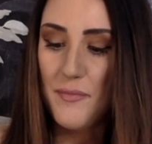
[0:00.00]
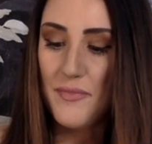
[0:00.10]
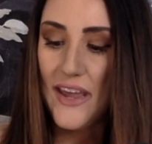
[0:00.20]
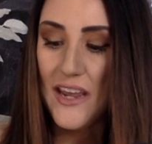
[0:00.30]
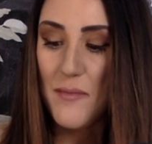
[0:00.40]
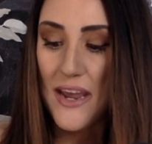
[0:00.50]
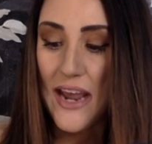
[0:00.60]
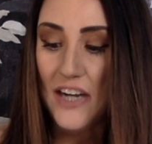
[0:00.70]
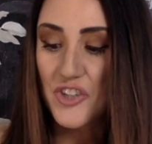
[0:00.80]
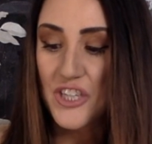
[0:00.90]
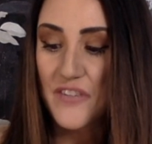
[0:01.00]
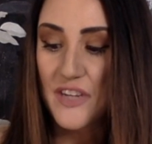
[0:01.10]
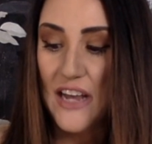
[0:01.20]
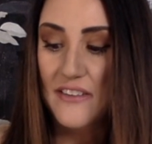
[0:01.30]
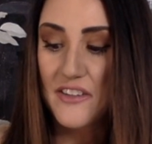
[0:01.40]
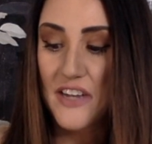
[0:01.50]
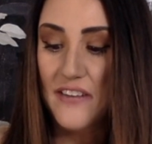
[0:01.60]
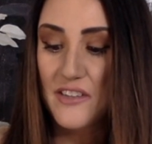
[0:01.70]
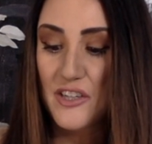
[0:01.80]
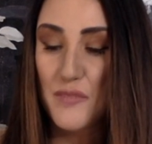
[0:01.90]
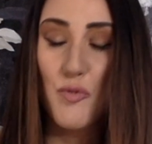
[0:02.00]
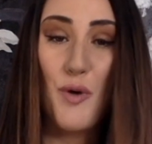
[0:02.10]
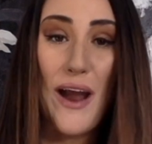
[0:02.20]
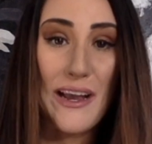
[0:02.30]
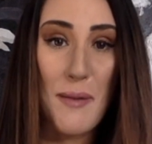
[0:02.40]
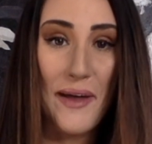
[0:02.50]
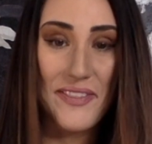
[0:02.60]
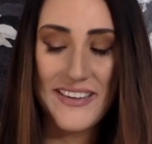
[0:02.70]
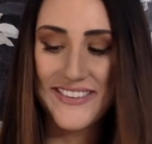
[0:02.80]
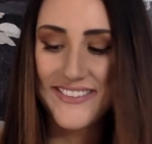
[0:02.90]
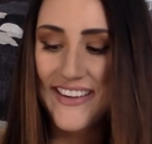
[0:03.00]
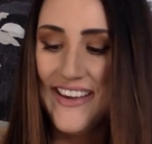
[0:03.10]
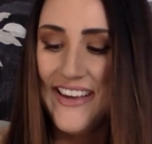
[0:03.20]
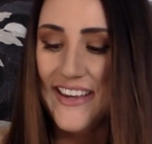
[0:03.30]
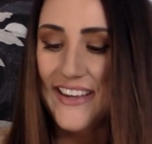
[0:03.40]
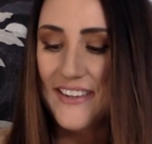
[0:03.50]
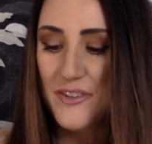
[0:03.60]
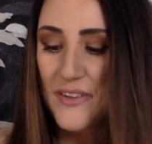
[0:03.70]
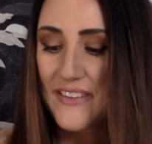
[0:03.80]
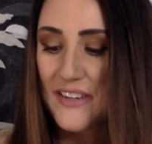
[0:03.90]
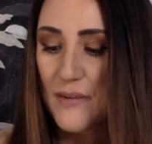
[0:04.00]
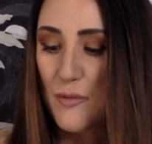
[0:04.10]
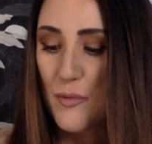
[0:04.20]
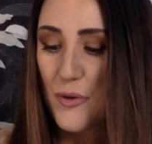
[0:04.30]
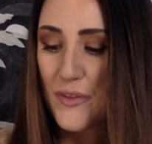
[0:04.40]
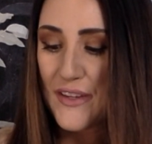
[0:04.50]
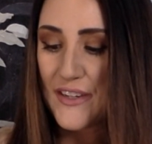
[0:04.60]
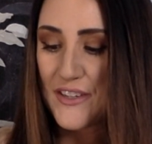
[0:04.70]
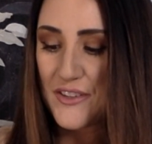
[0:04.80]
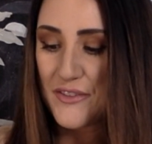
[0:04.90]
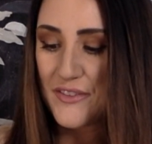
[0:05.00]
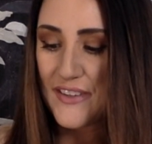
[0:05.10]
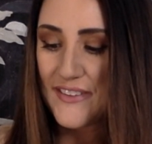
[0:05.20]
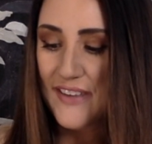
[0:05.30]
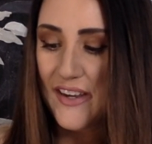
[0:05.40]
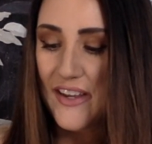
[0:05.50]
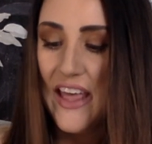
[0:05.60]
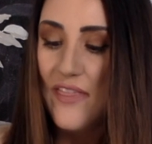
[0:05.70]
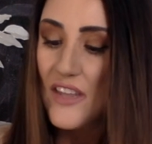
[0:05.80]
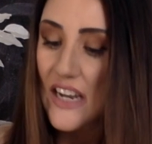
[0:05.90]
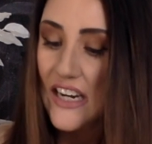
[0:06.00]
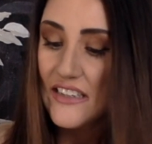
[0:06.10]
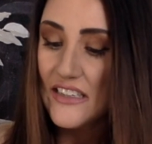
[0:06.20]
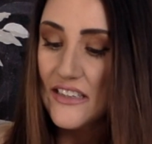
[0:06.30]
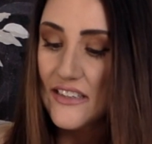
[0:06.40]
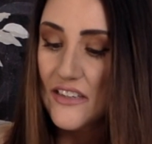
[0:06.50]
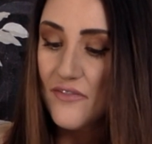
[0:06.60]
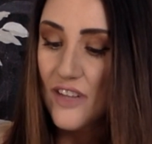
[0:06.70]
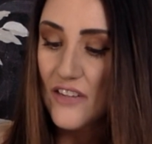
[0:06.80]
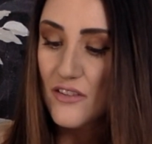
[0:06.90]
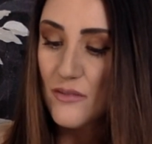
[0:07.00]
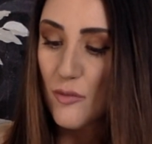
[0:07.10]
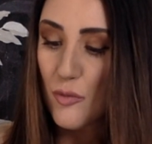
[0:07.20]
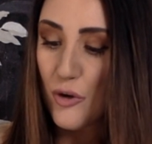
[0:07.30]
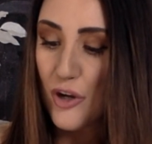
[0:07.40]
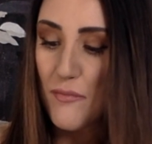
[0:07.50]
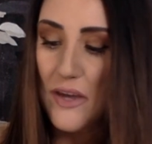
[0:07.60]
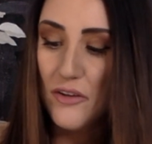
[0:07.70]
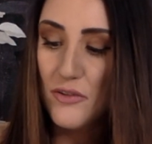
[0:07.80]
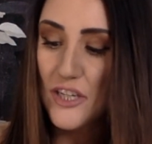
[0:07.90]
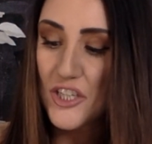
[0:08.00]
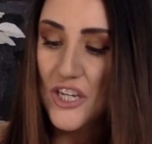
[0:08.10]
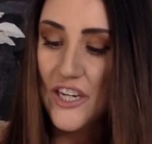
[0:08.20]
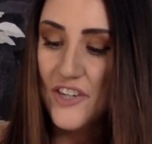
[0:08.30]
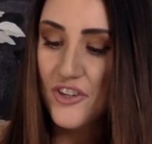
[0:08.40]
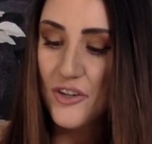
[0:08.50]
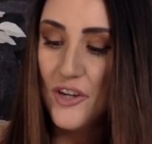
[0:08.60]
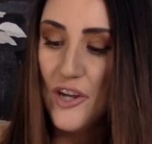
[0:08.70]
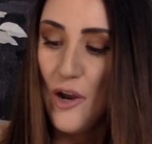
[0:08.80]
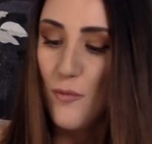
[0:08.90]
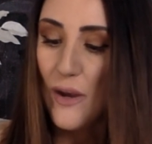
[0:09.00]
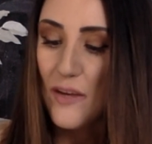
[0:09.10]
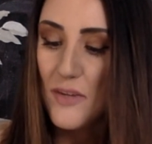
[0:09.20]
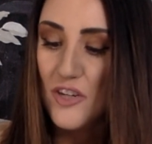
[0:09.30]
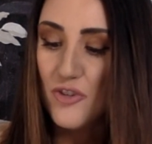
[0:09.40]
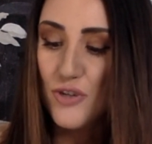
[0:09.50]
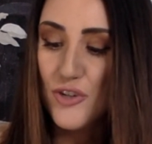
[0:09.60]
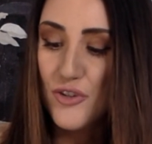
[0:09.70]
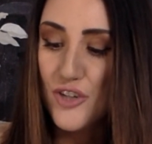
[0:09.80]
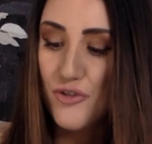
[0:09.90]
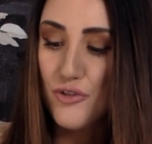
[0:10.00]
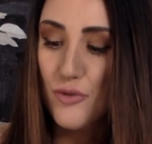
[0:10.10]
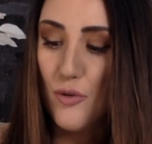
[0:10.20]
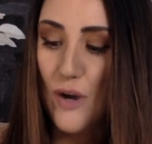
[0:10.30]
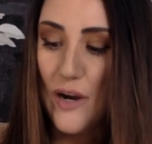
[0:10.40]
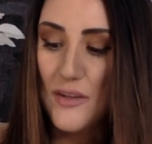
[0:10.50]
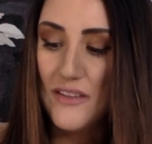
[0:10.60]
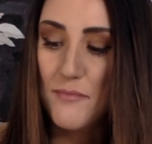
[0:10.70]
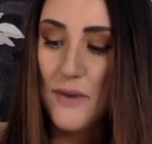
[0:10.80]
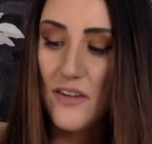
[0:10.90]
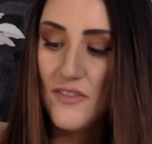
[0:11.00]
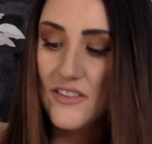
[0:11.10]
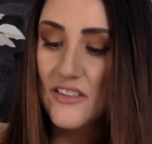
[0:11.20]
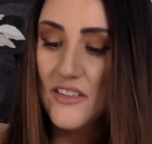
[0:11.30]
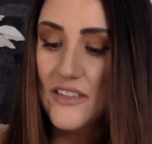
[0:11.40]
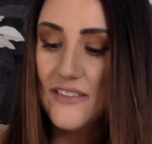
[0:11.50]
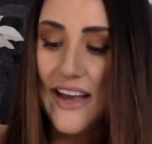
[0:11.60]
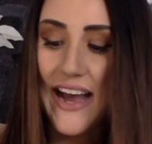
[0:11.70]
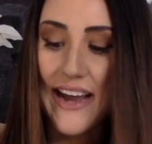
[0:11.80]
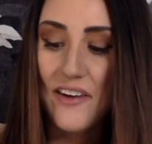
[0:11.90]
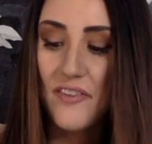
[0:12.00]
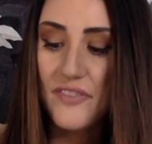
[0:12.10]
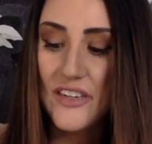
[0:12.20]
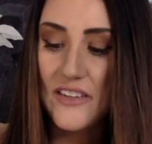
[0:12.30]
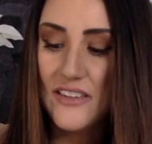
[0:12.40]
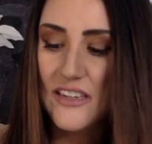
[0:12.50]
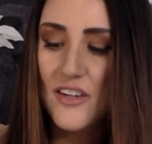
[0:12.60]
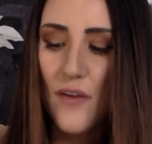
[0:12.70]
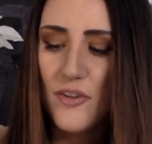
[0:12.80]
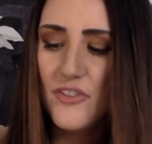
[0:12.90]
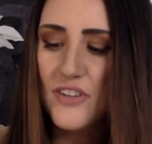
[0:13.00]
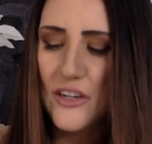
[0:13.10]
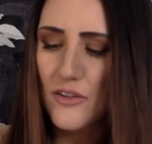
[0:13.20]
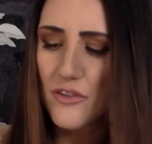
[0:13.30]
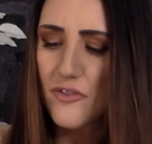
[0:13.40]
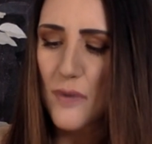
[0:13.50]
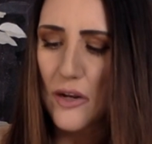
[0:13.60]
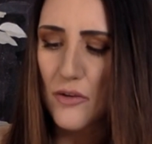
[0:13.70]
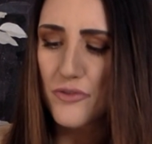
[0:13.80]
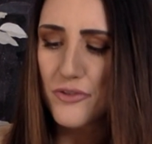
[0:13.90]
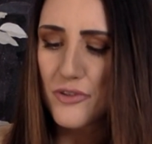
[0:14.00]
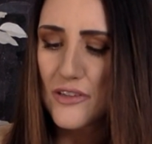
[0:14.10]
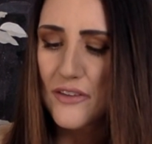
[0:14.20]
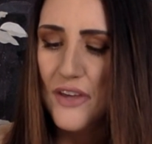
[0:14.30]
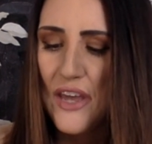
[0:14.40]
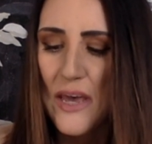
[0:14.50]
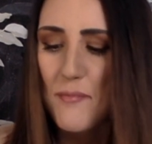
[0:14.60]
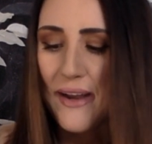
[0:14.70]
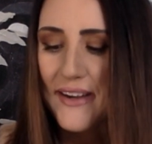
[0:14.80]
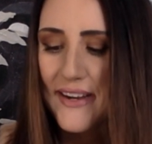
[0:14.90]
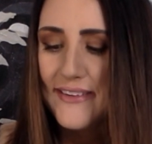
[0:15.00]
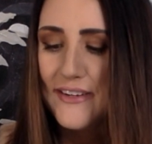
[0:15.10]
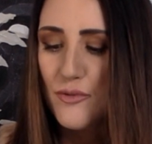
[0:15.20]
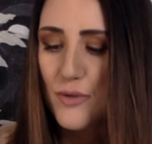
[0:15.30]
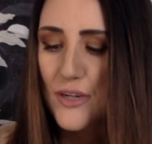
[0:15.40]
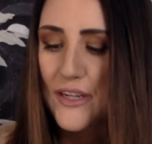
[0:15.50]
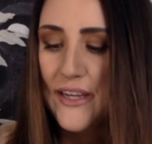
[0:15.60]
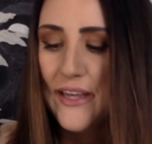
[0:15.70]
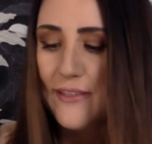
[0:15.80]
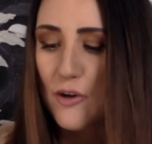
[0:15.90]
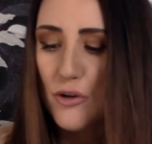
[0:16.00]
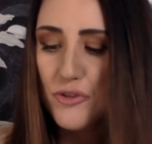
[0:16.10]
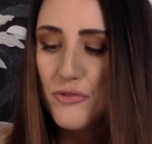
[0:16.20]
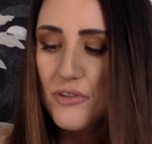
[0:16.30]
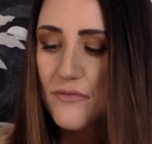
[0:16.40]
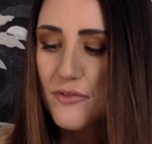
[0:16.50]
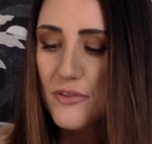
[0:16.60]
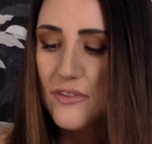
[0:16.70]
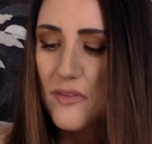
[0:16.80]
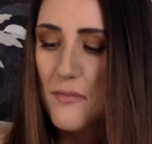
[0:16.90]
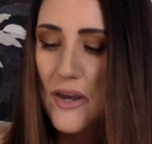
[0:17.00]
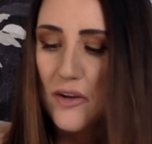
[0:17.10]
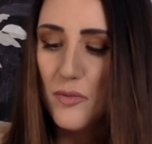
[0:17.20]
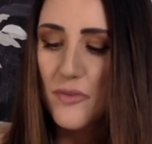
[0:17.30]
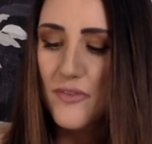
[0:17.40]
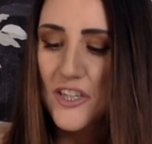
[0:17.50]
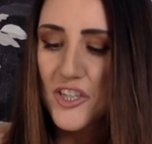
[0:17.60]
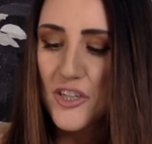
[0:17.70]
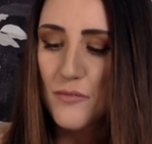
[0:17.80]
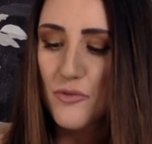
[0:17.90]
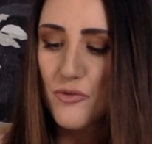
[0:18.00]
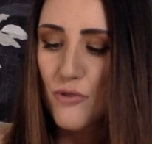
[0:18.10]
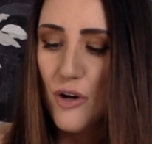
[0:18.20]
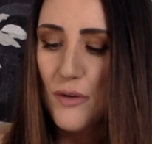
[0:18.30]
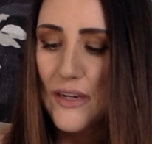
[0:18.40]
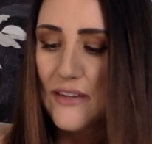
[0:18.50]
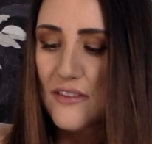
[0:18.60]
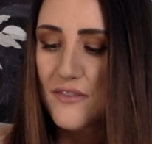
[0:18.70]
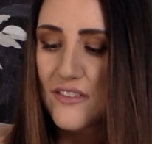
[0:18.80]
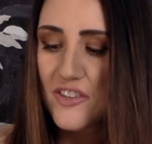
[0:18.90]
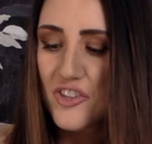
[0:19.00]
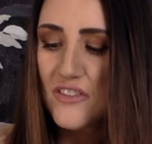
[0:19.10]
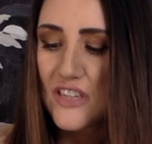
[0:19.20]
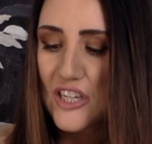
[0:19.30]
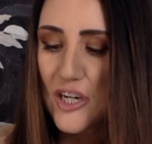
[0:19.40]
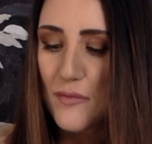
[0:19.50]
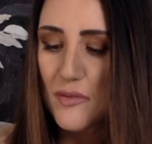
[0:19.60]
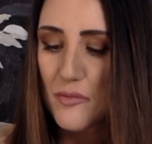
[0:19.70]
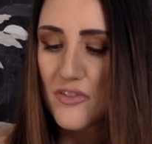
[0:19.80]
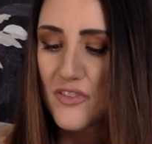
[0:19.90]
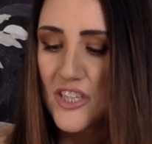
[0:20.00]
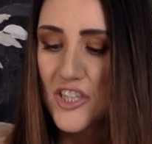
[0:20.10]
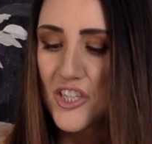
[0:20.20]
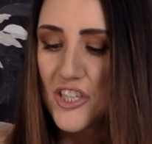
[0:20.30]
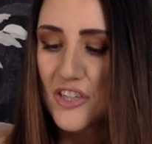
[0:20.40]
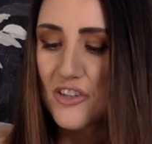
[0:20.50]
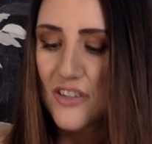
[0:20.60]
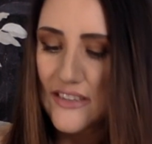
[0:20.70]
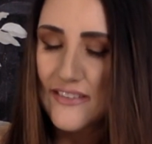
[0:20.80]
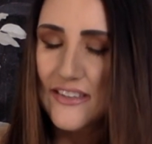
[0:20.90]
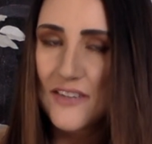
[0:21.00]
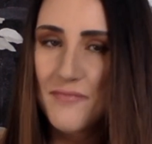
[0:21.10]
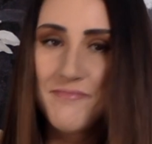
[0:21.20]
The AMA actually even has the audacity to brag about this. In a 2008 report they issued, they said, the 1910 Flexner Report on Medical Education recommended stricter entrance requirements, better facilities, higher fees, and tougher standards for medical students. By 1920, the cultural influence of the medical profession was growing as physicians' incomes and prestige increased.